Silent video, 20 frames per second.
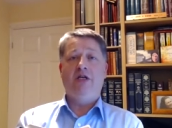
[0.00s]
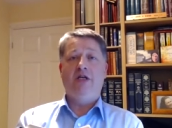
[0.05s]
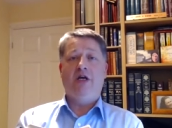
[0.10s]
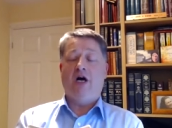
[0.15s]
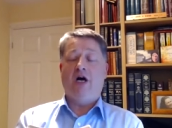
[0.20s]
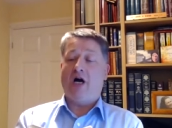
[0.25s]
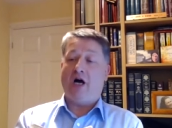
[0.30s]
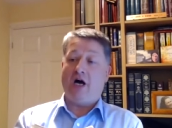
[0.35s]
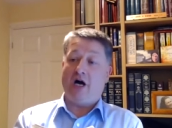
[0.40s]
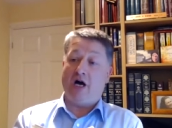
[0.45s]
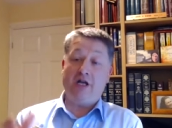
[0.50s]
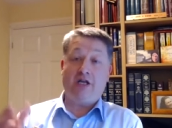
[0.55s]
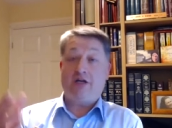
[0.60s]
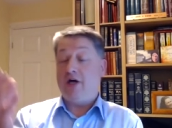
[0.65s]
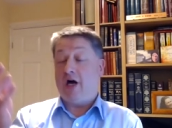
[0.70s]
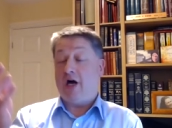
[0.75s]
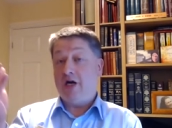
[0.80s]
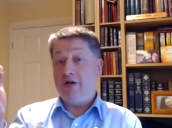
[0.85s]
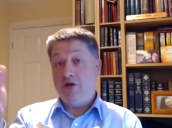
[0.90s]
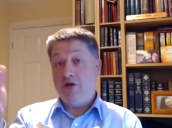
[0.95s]
I,
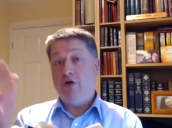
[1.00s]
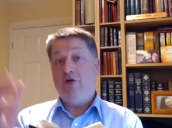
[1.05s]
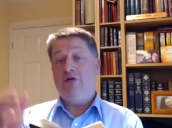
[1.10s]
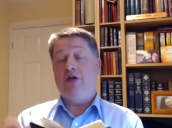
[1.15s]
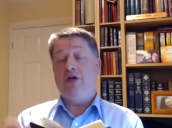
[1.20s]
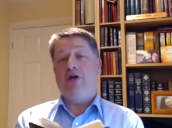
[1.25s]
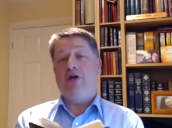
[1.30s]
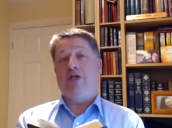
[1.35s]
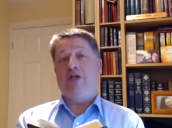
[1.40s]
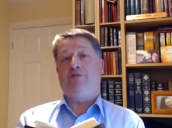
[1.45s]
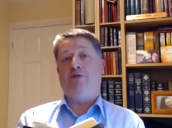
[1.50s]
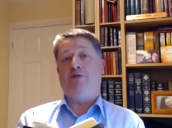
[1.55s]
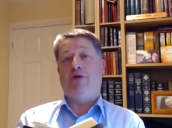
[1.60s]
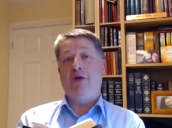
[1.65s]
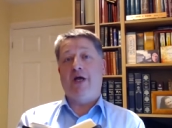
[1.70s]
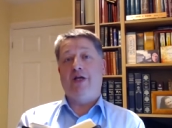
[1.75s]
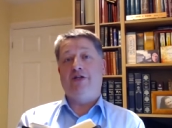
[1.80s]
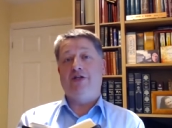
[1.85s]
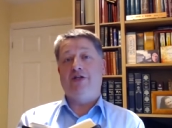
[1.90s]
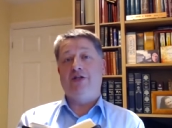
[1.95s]
I know the gospel
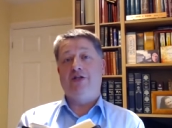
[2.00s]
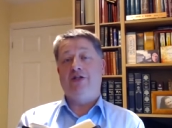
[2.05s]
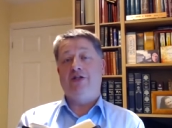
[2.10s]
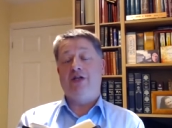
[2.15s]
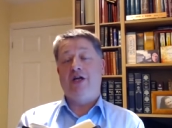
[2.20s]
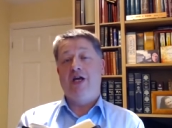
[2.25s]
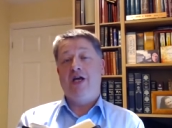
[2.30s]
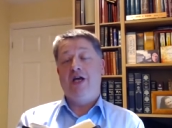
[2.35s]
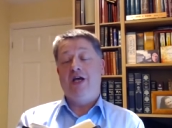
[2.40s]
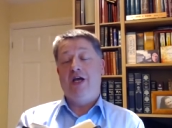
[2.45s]
message.